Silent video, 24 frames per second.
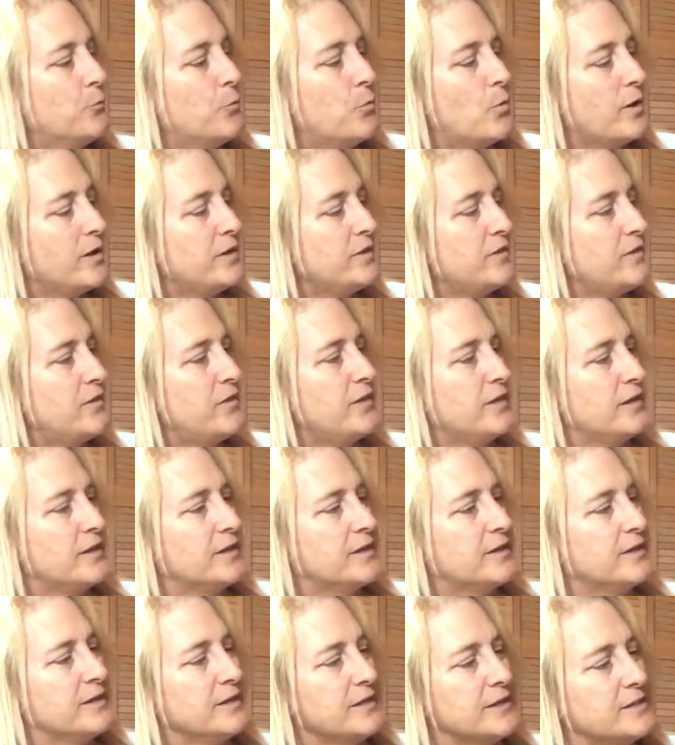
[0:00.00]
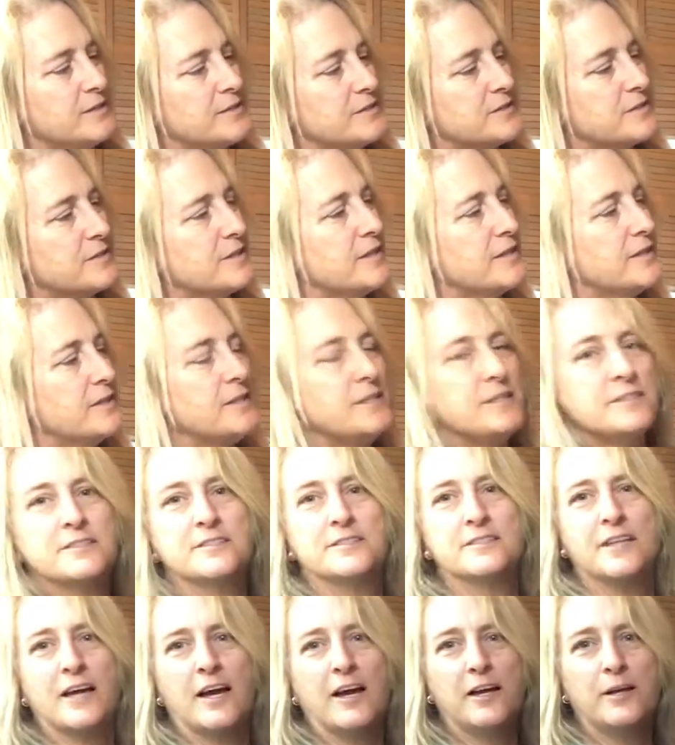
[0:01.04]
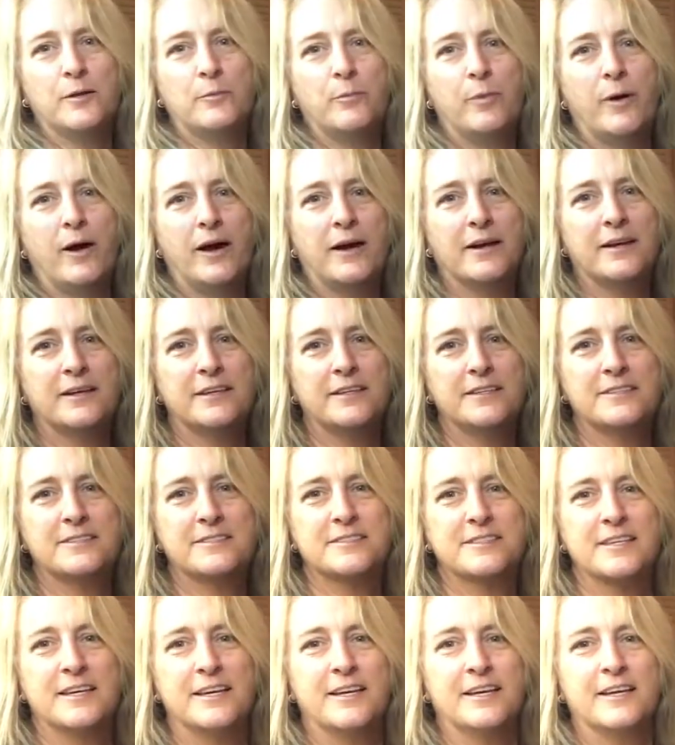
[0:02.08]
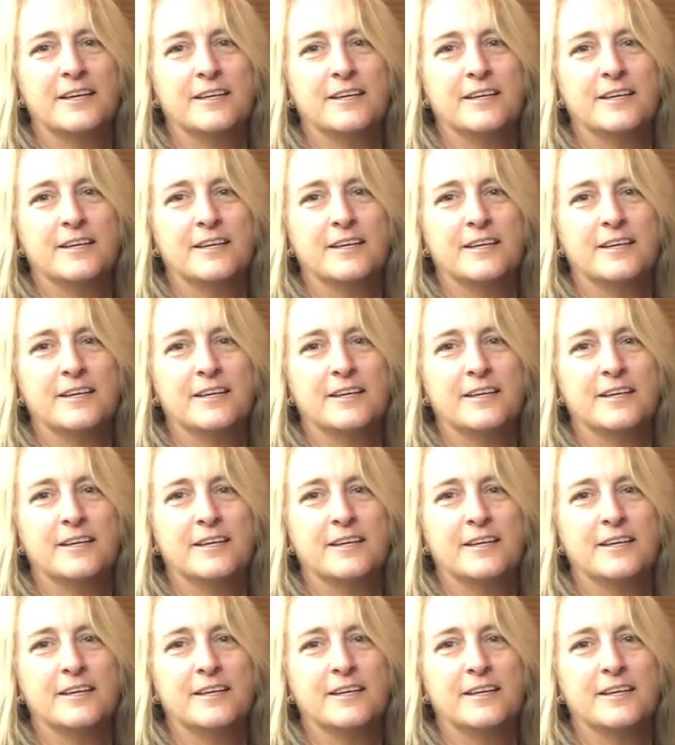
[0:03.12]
One thing is that these side pockets